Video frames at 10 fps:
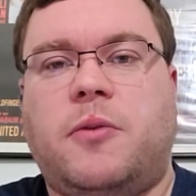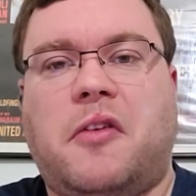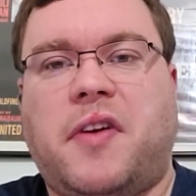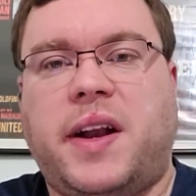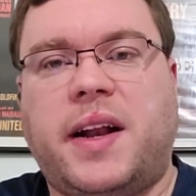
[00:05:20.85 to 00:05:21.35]
We'll
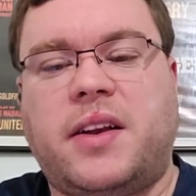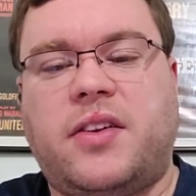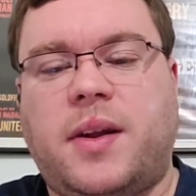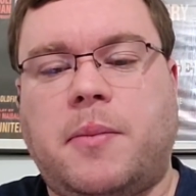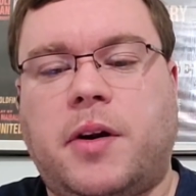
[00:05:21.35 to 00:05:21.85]
find out in
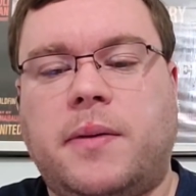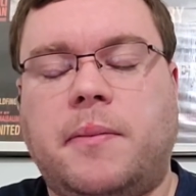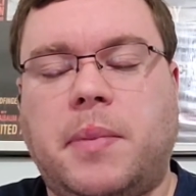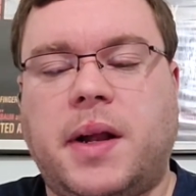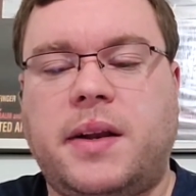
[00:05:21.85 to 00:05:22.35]
December.
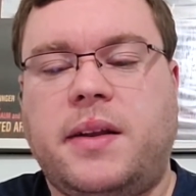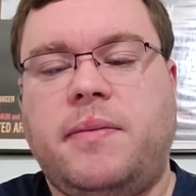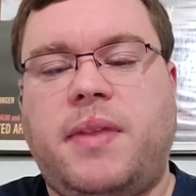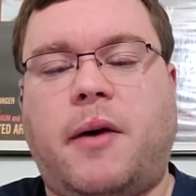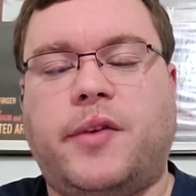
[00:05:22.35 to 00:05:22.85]
But
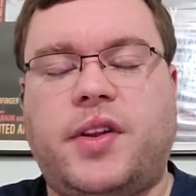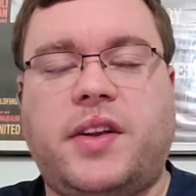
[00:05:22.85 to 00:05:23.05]
that was